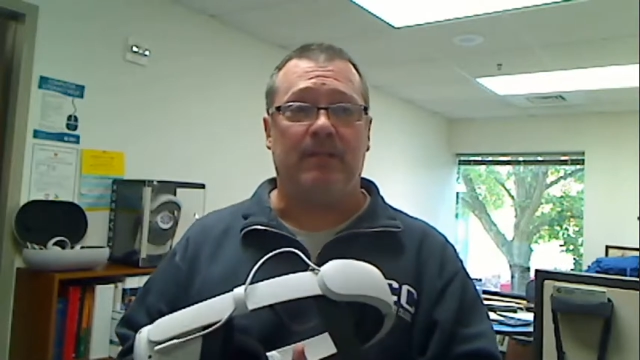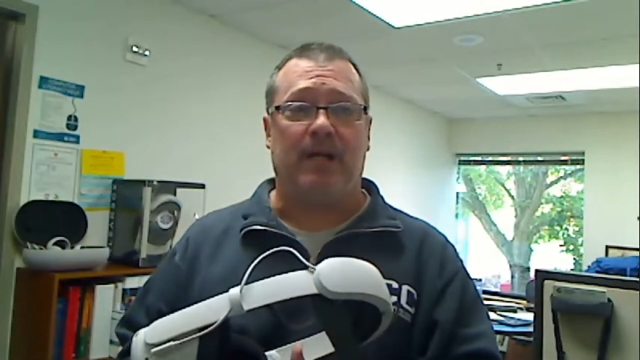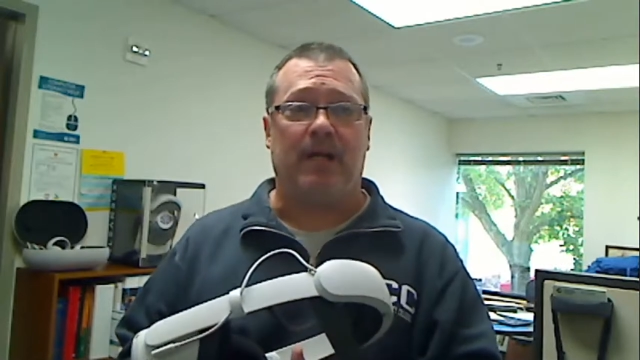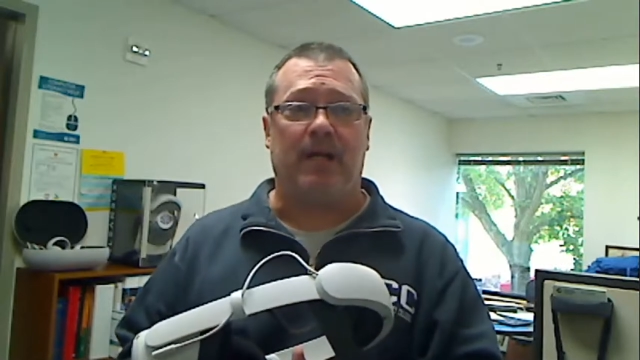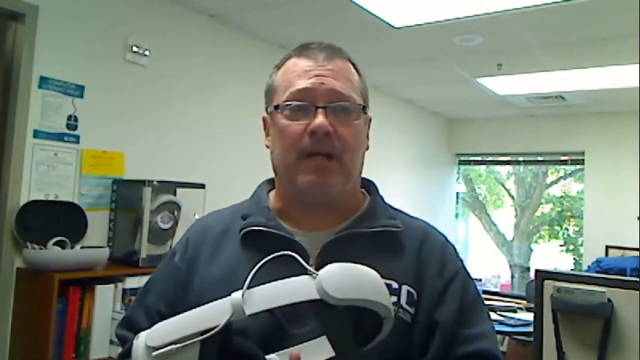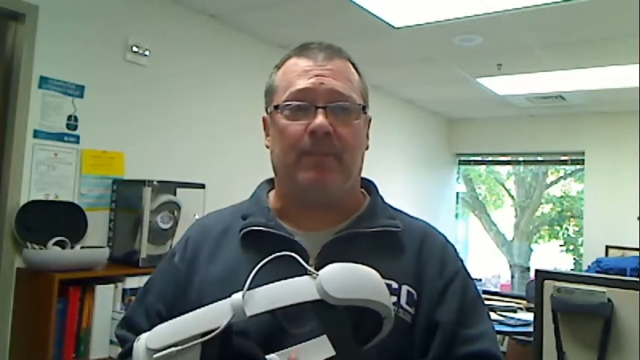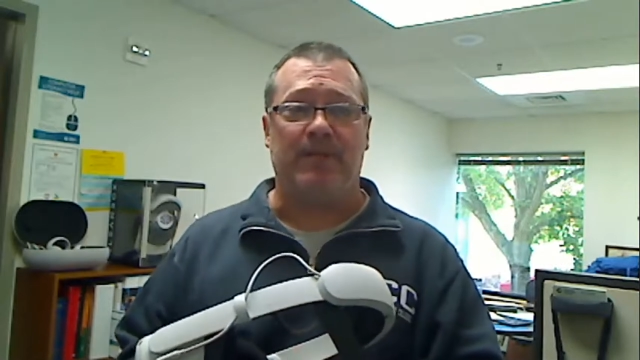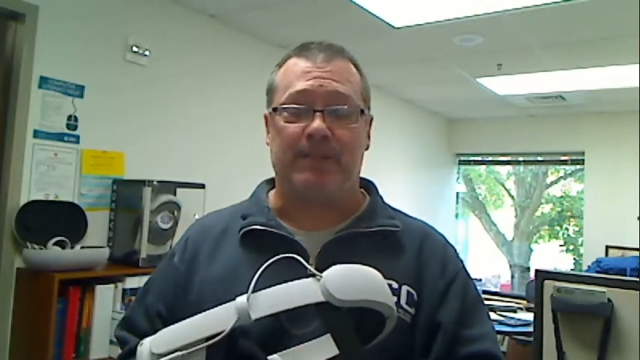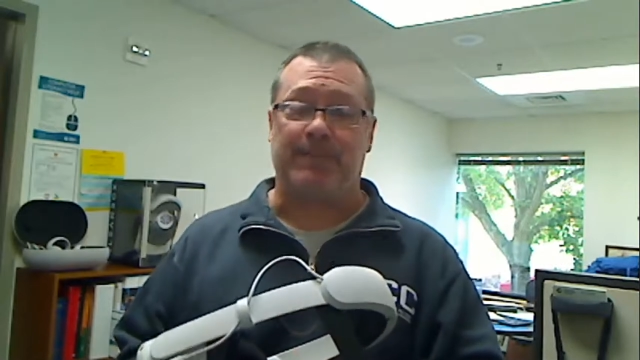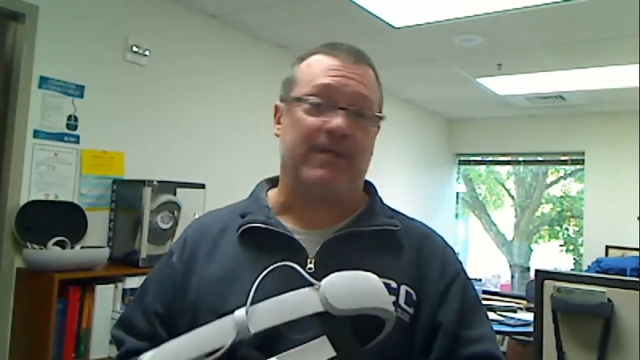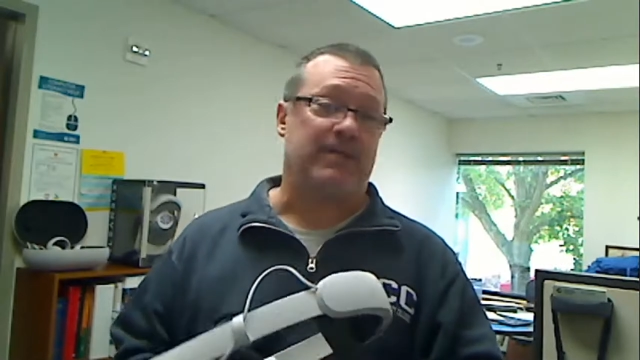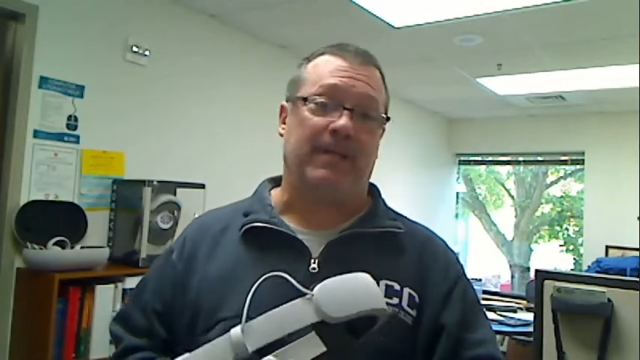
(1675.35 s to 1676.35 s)

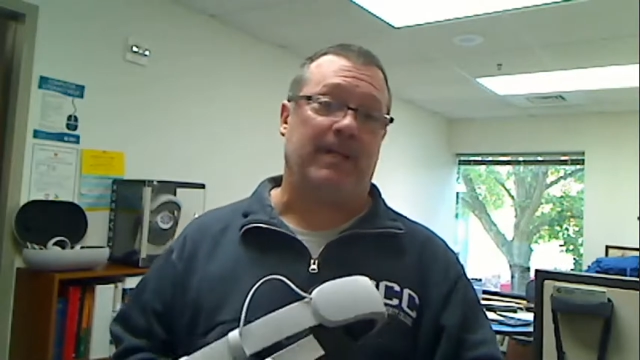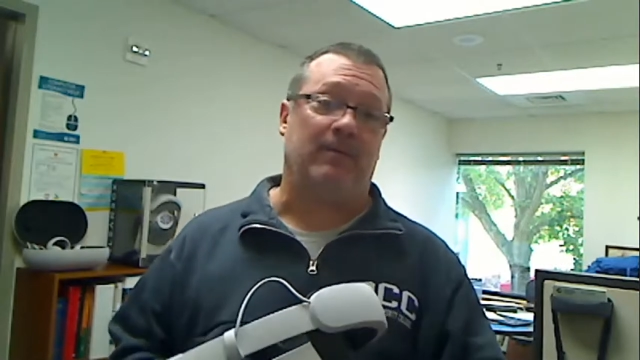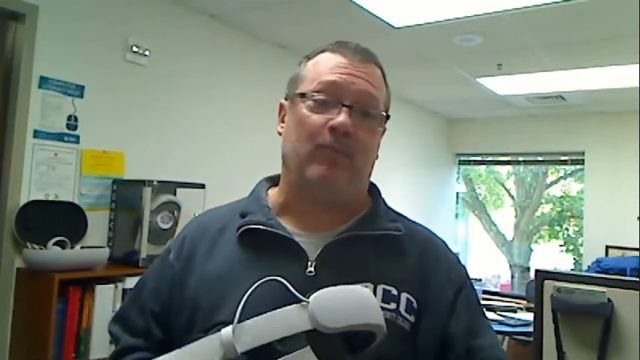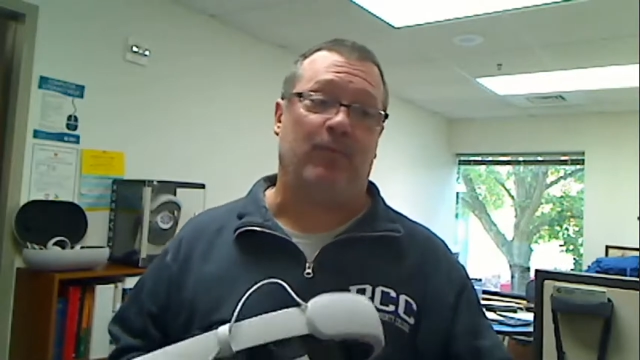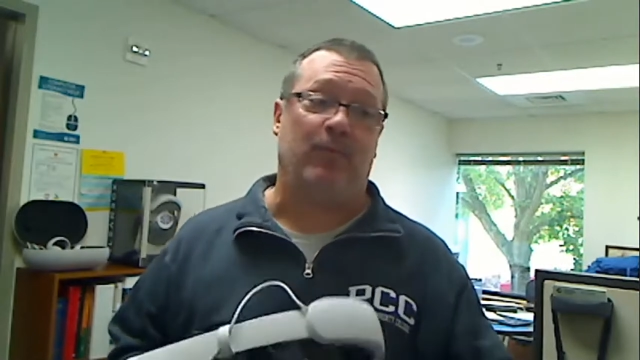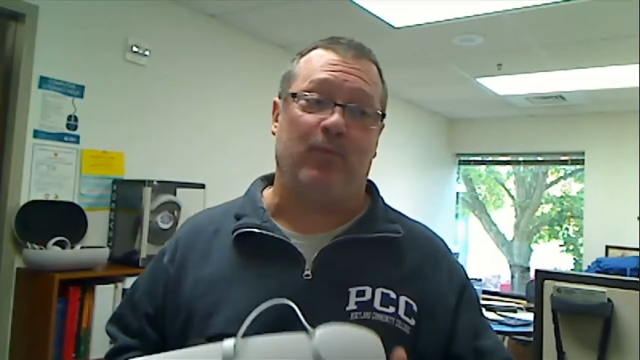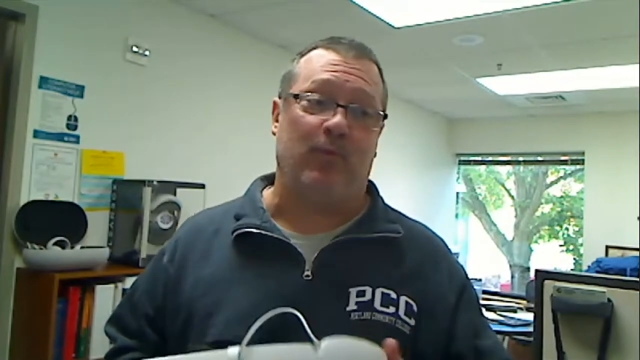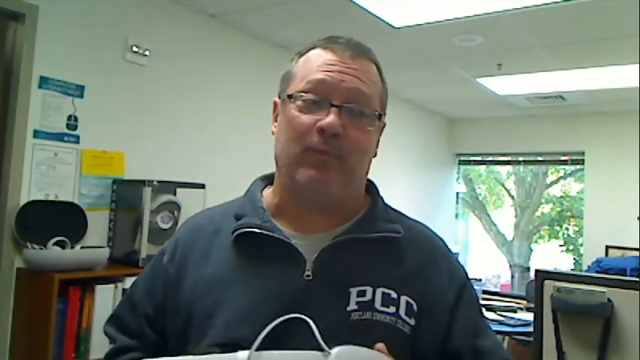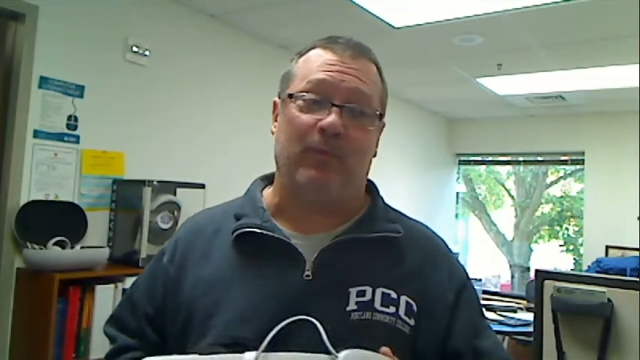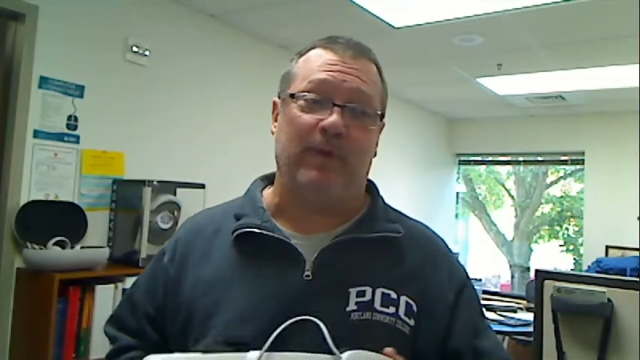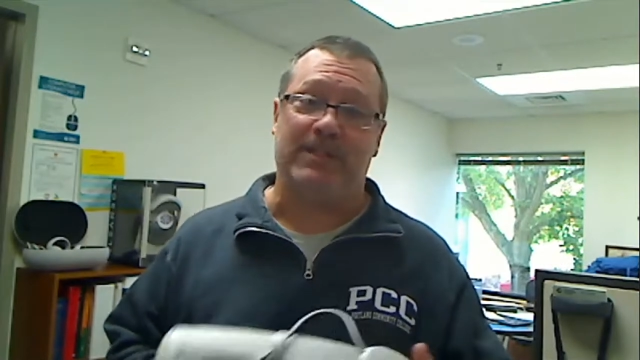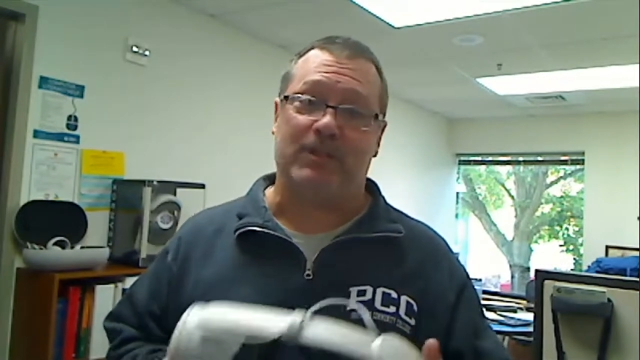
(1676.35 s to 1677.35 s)
especially when
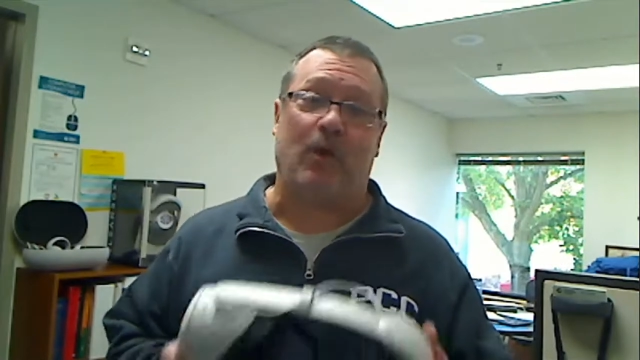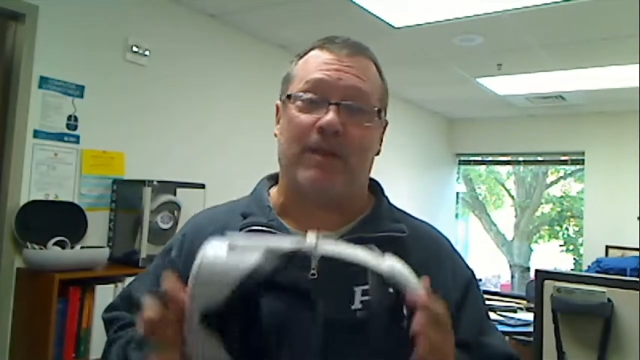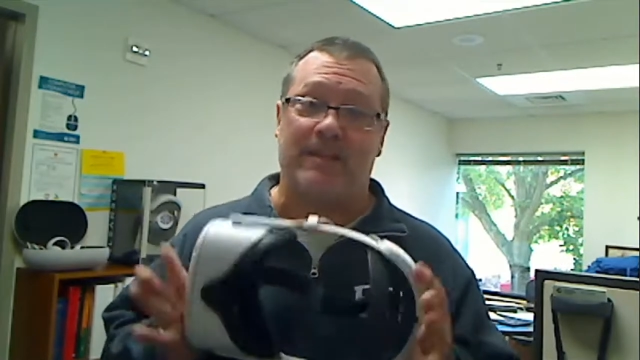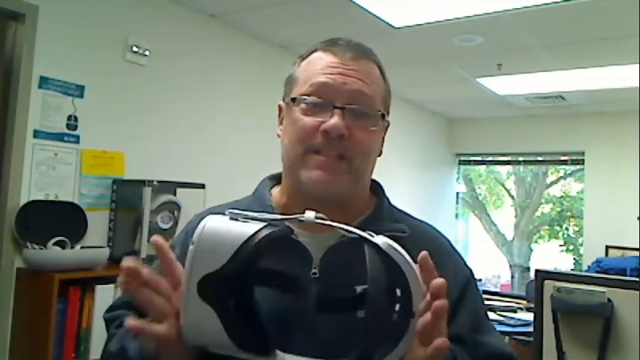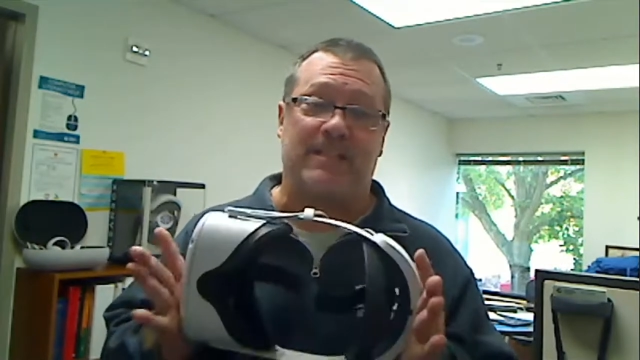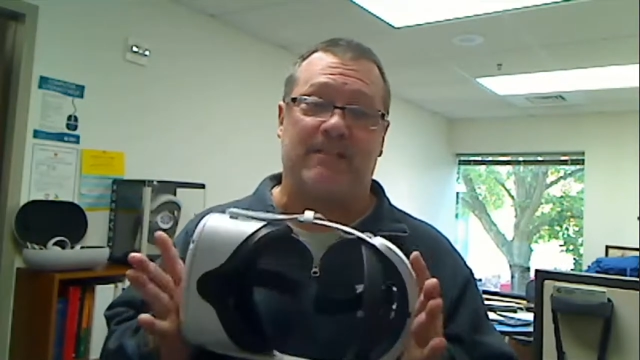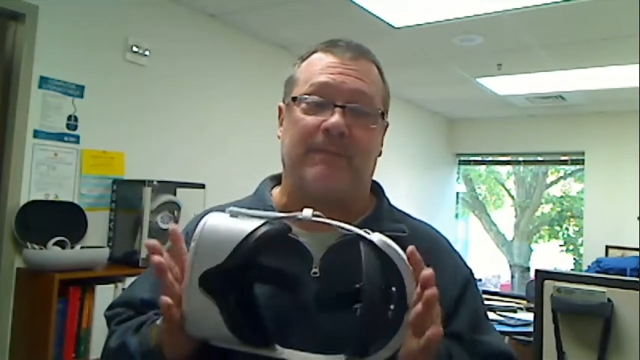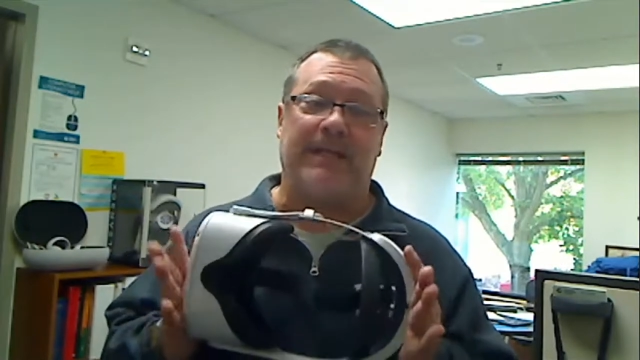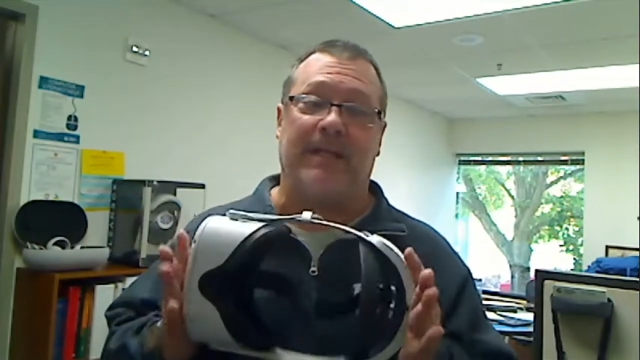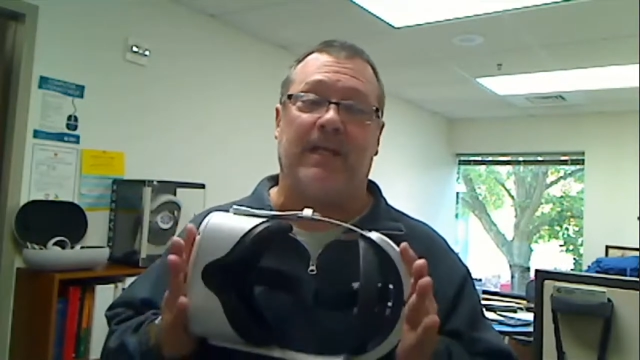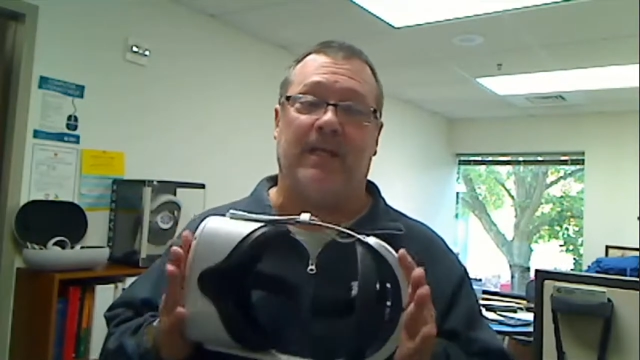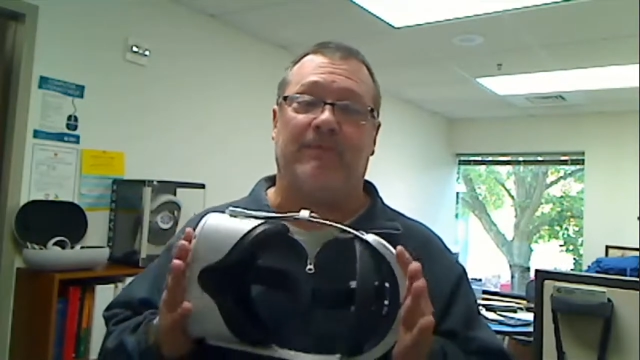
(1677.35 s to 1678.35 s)
we started this at the
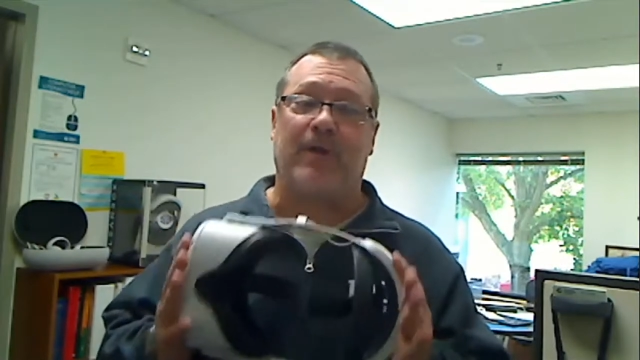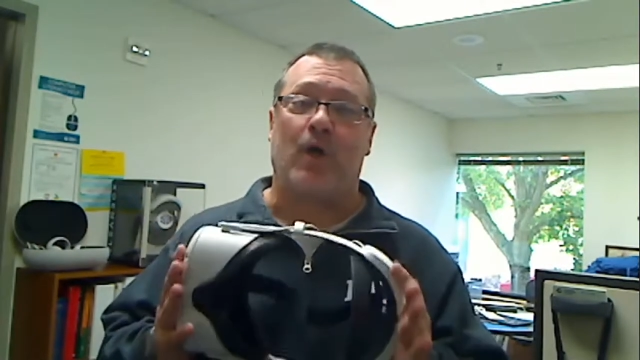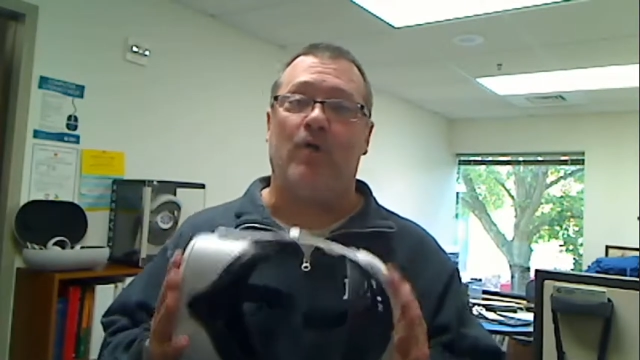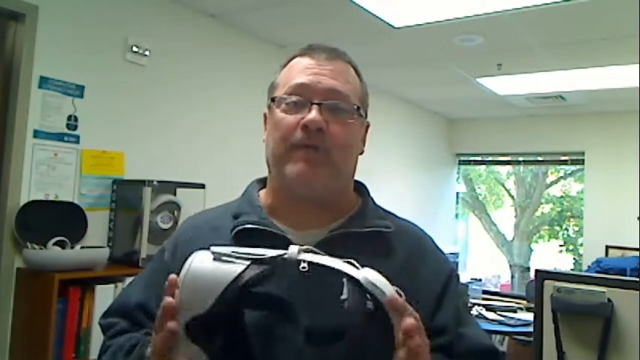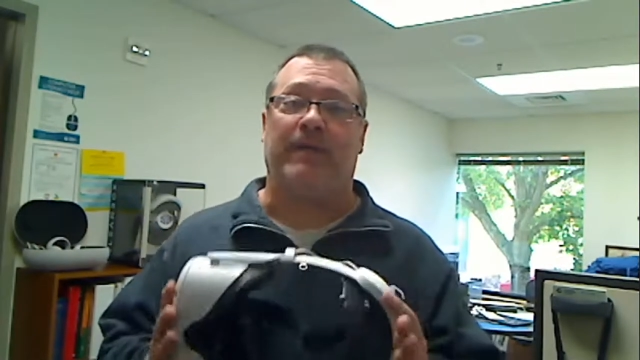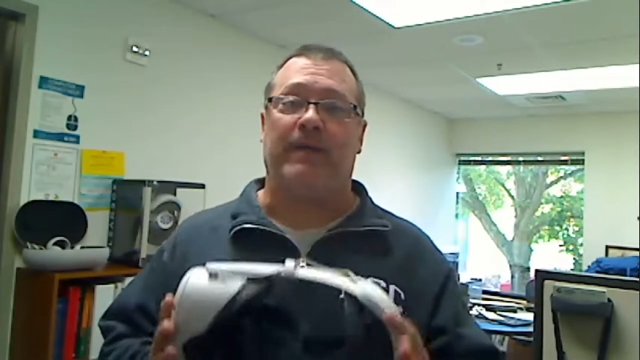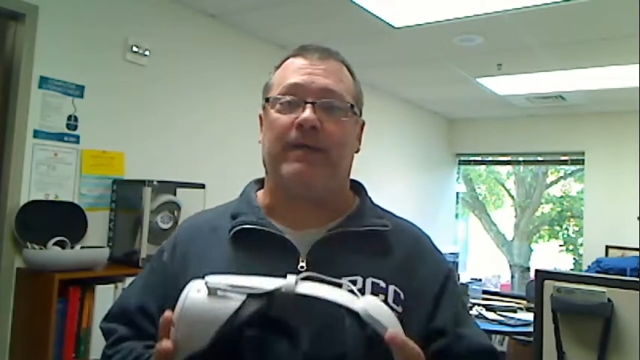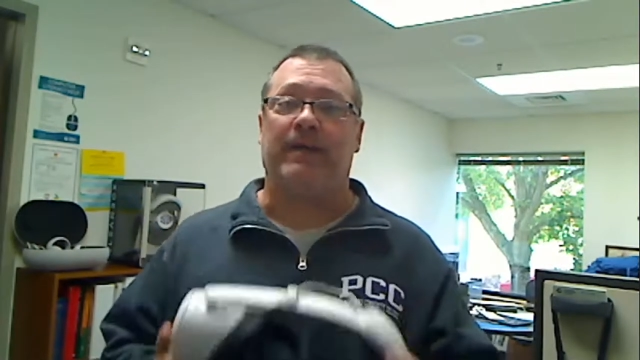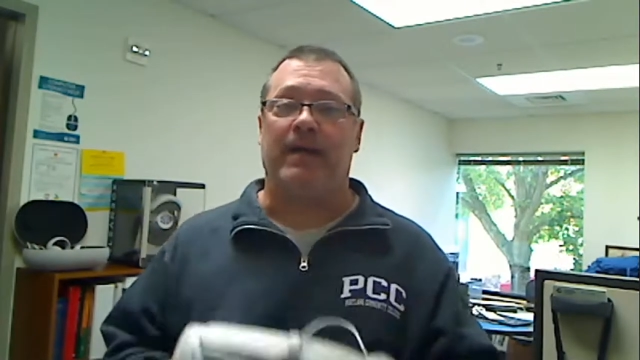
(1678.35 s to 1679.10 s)
beginning of COVID.